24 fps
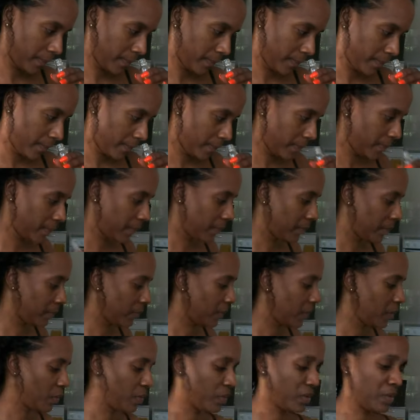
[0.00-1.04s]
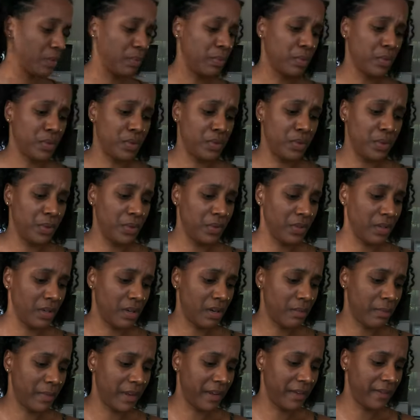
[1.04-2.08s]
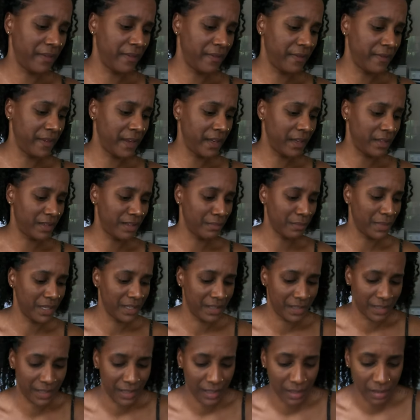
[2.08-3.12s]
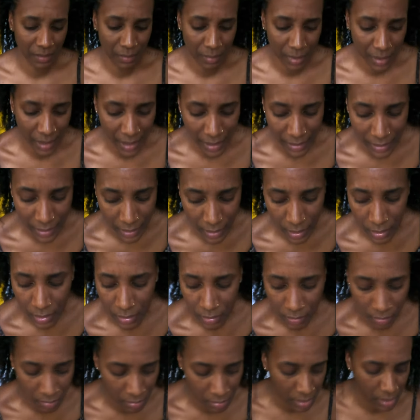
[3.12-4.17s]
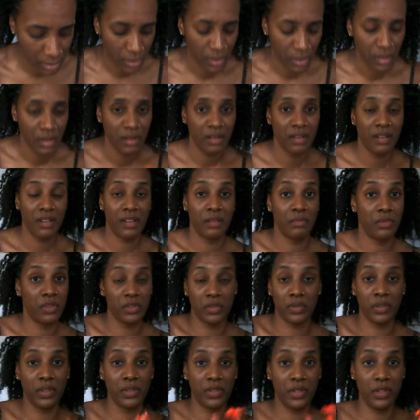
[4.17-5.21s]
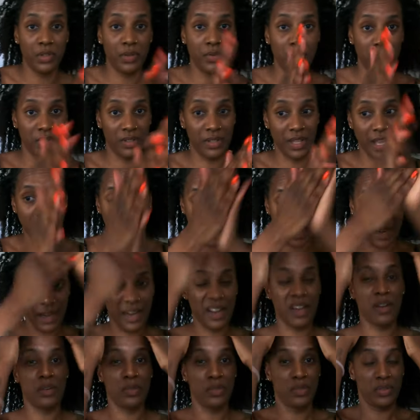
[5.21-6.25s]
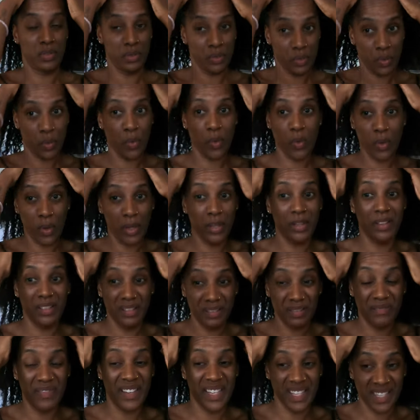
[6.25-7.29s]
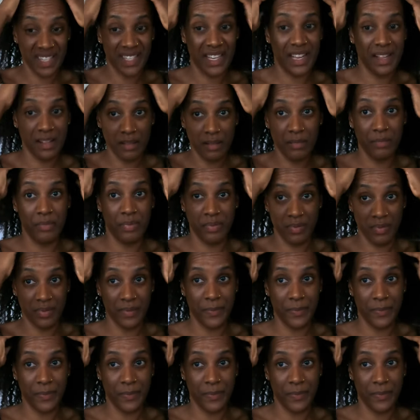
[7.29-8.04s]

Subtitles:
I was supposed to use it on my face and my skin, but I didn't. I'm just going to use that now to oil my scalp